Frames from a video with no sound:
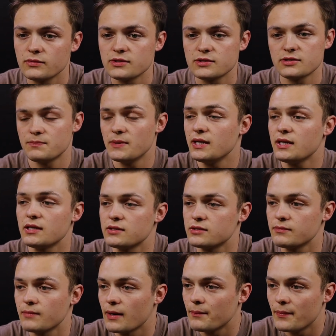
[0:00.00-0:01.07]
speaking
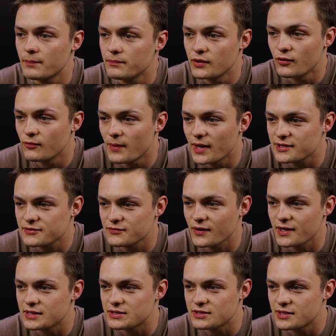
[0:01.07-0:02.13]
to my new best friend,